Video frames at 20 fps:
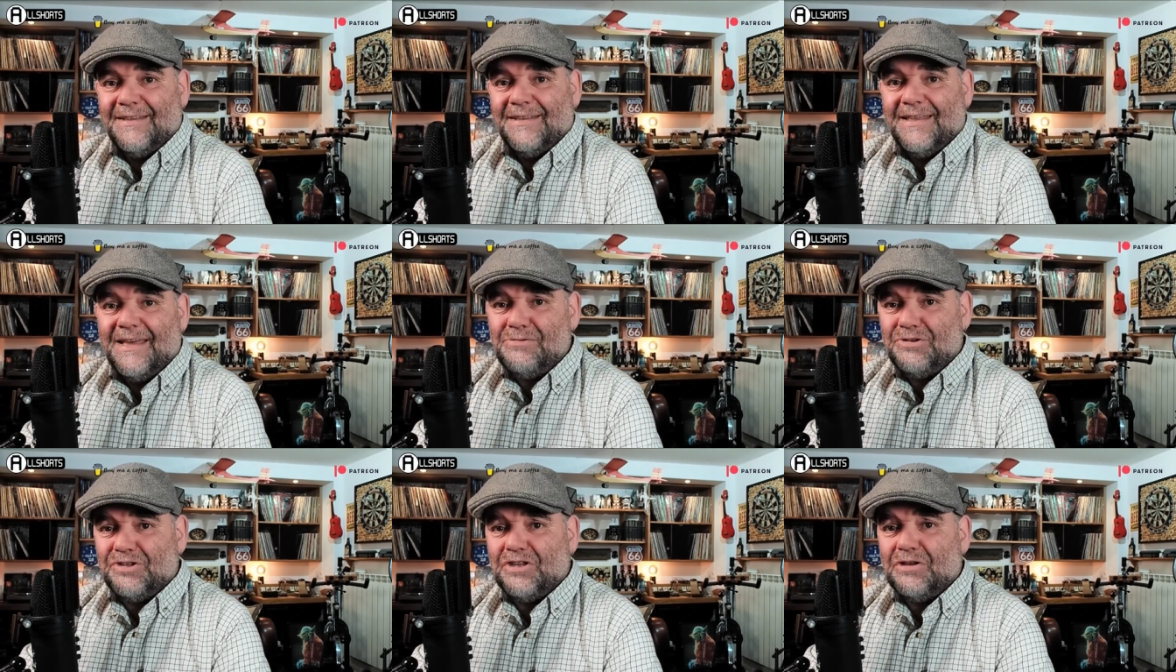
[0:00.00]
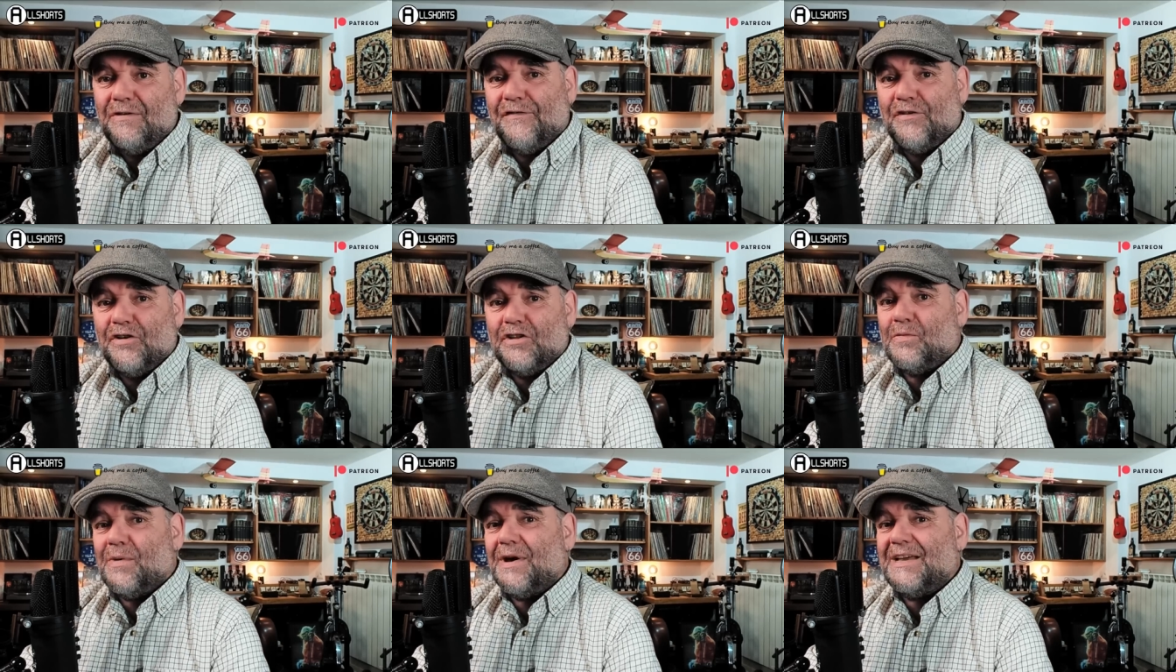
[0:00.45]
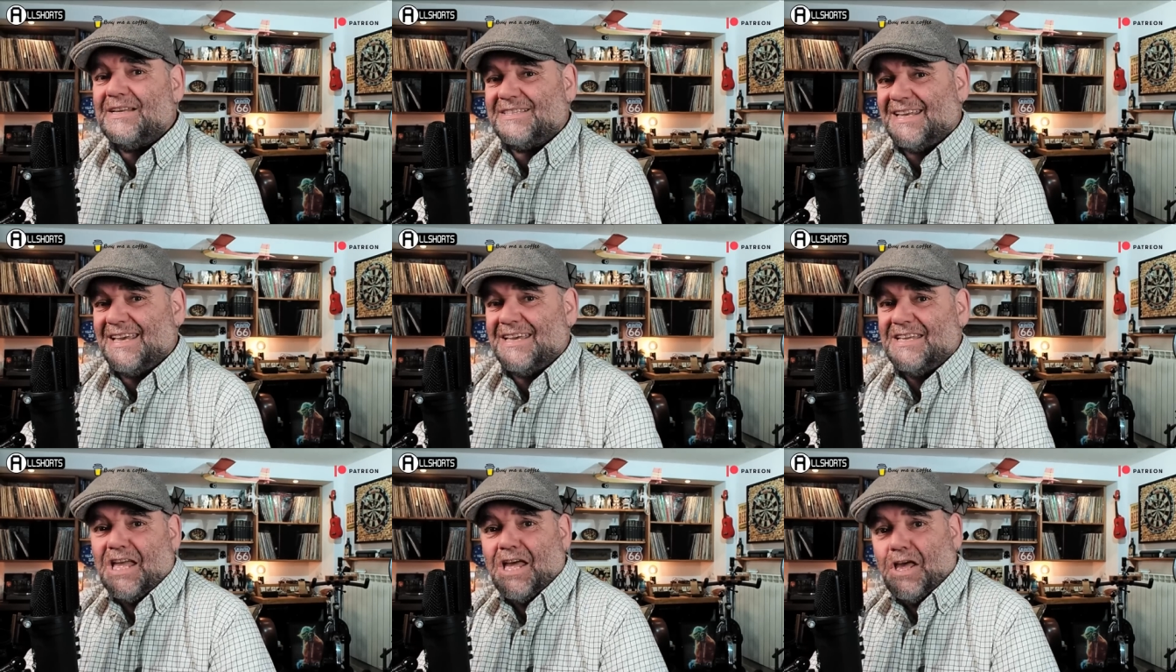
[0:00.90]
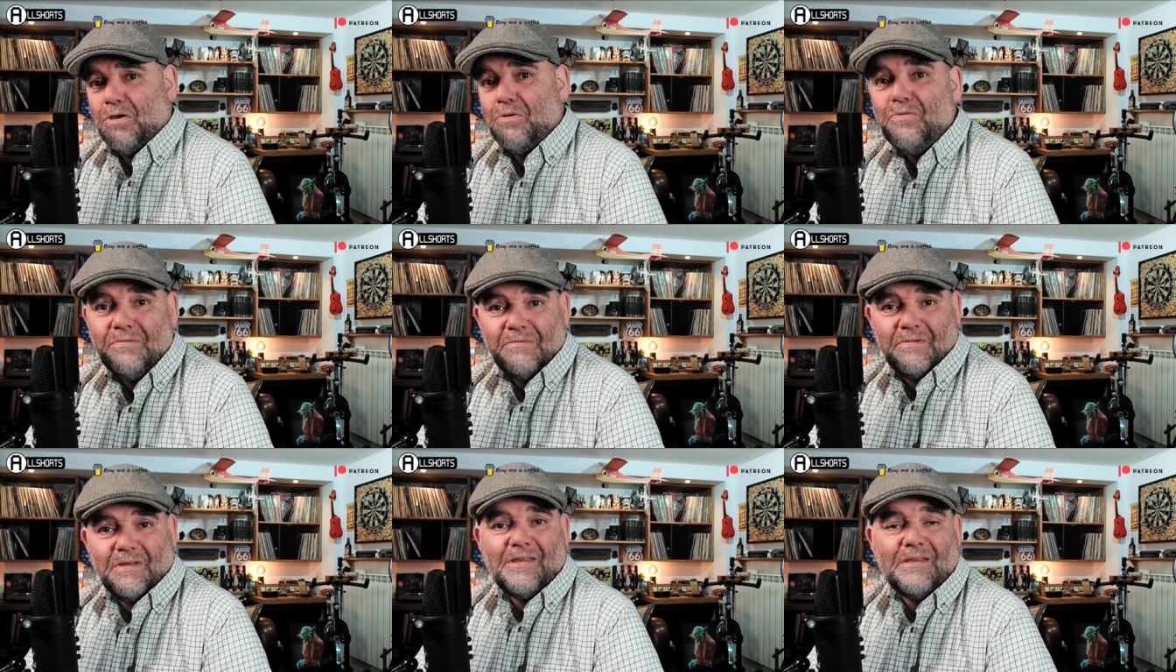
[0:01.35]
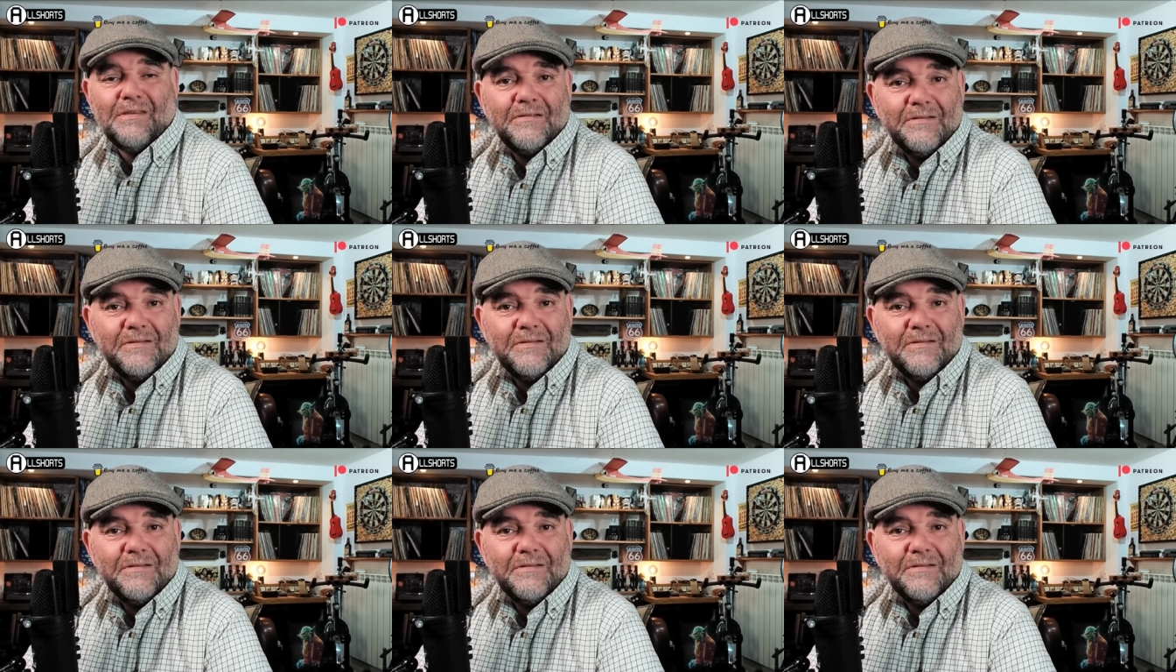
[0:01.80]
They would still find a way to say no. Yeah.